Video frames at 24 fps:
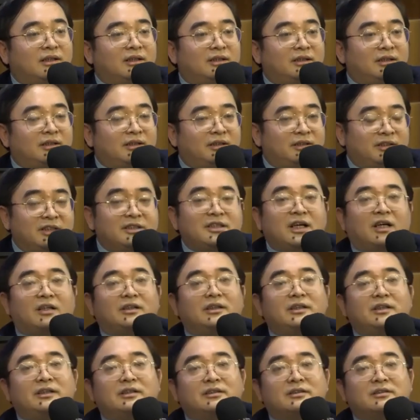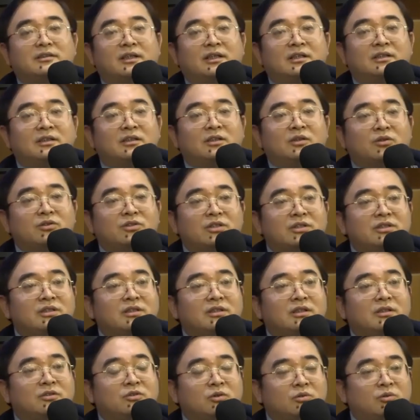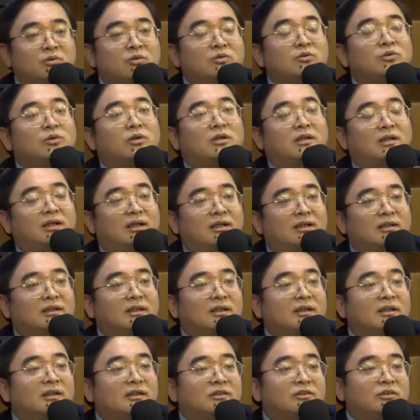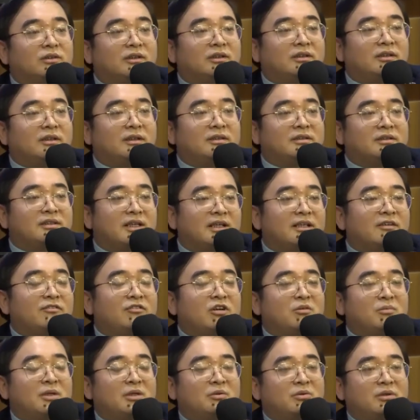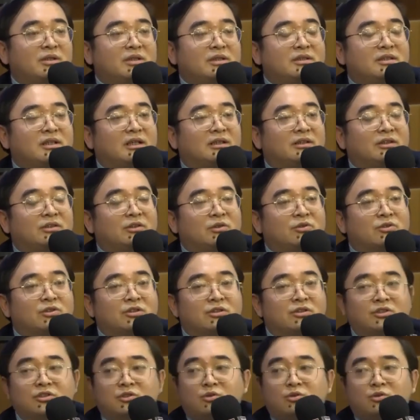and put out some profound results.